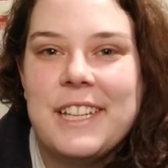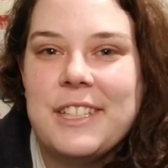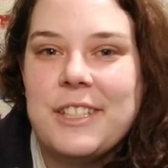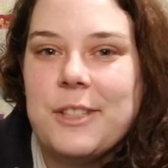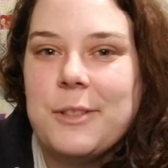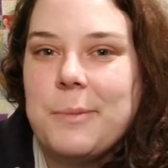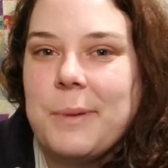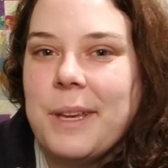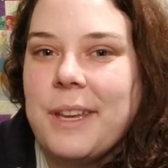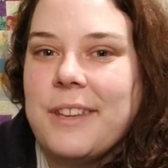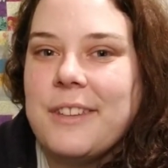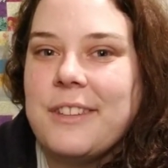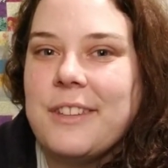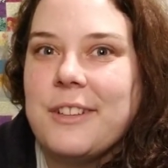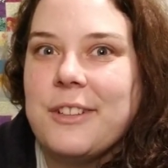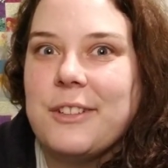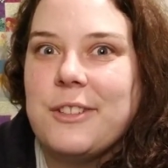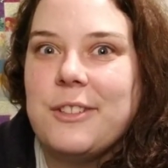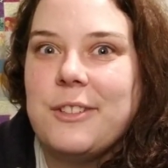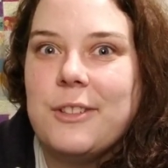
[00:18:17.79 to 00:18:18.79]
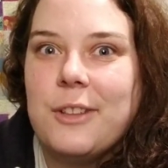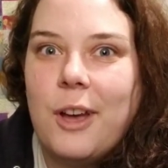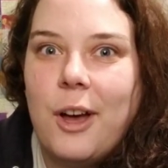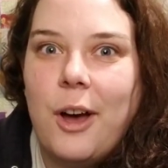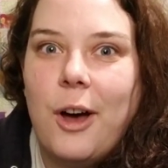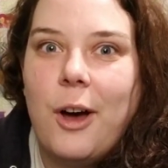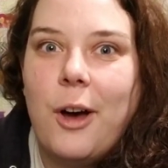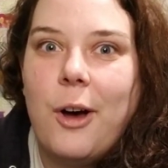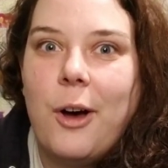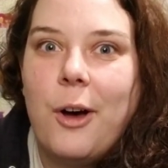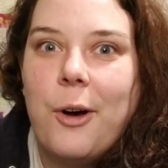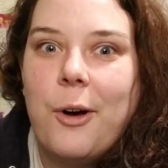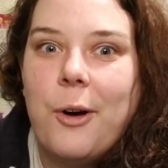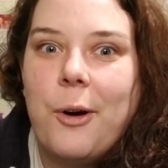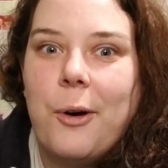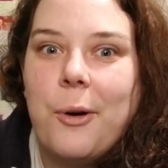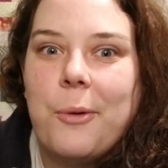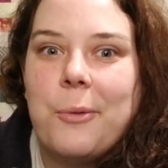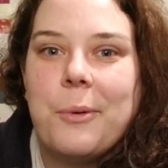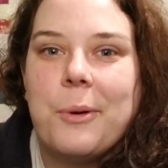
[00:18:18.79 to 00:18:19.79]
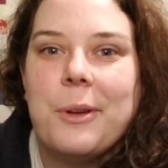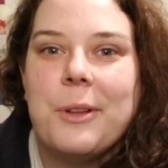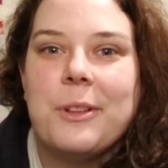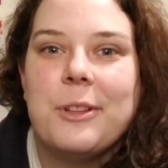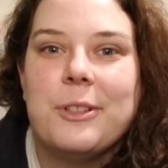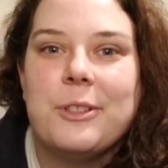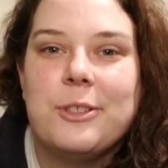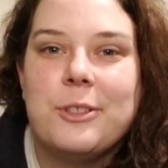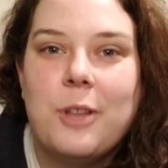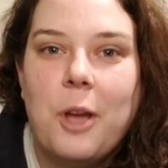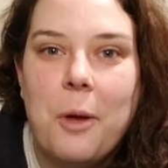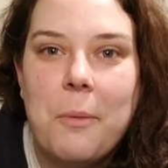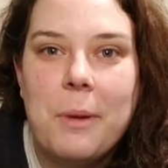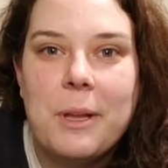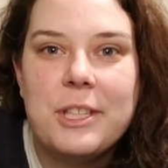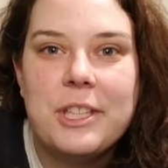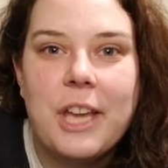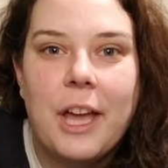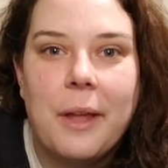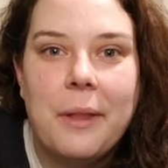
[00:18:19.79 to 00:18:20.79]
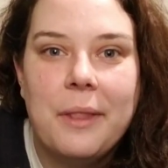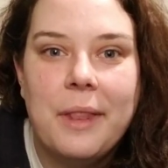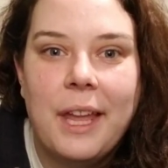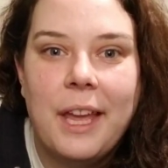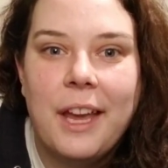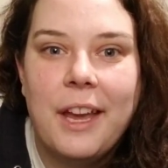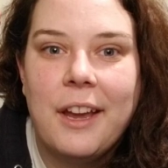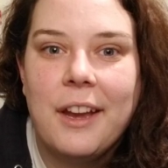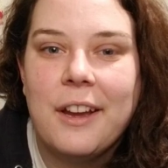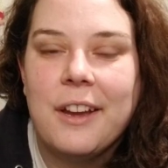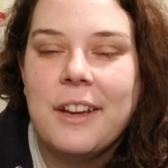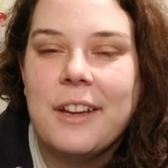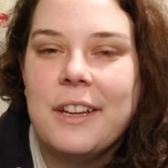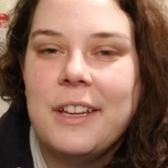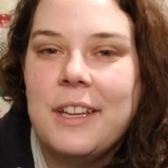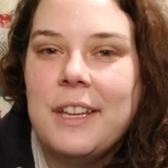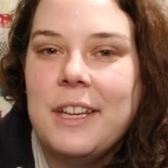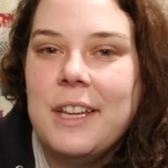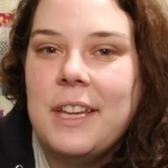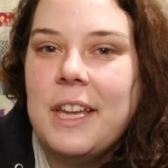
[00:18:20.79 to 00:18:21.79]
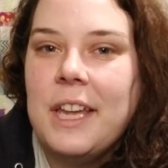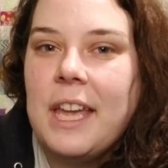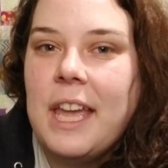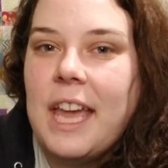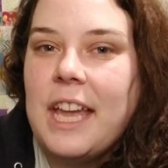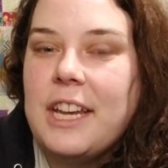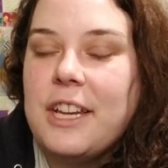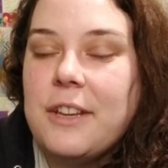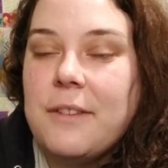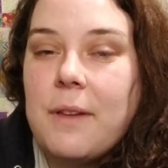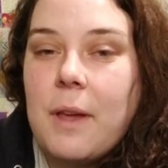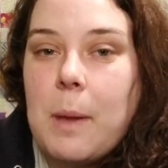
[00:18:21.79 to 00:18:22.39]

just because there's so there's so much out there and it,